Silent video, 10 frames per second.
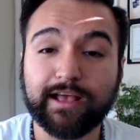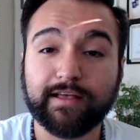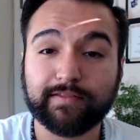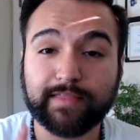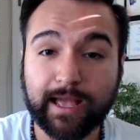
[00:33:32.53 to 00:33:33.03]

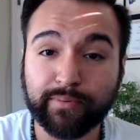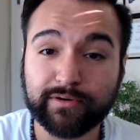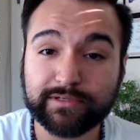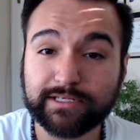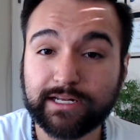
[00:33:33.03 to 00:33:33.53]
that
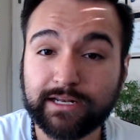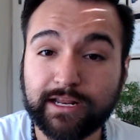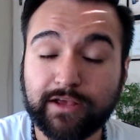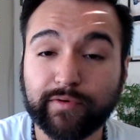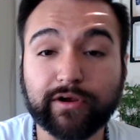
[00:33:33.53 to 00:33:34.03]
person,
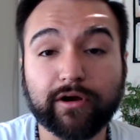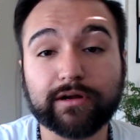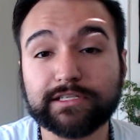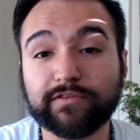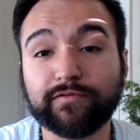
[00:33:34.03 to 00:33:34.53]

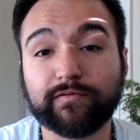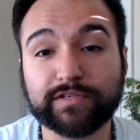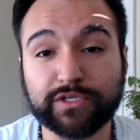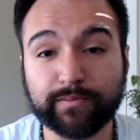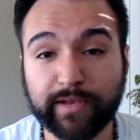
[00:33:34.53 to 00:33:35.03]
regardless of
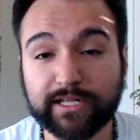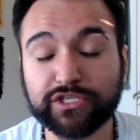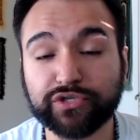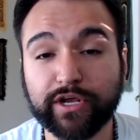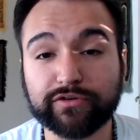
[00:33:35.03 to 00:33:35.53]
being a
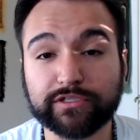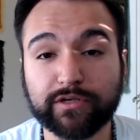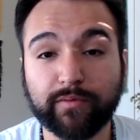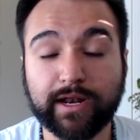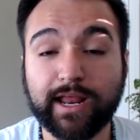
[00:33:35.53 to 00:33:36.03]
stranger,
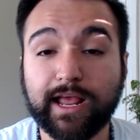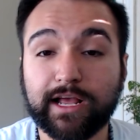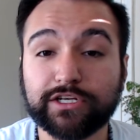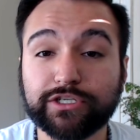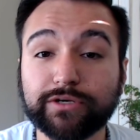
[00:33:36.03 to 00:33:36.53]
someone
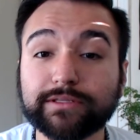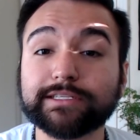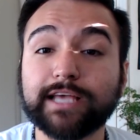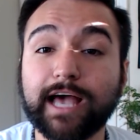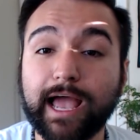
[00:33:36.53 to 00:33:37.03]
took the
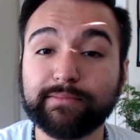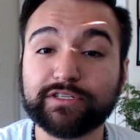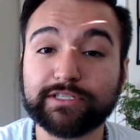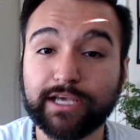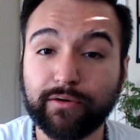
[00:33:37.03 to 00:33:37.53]
time
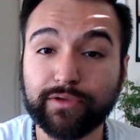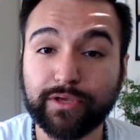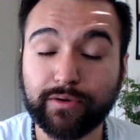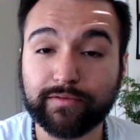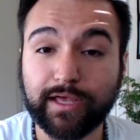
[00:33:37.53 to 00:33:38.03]
to tell
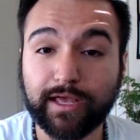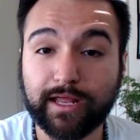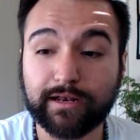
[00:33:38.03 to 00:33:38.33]
you that,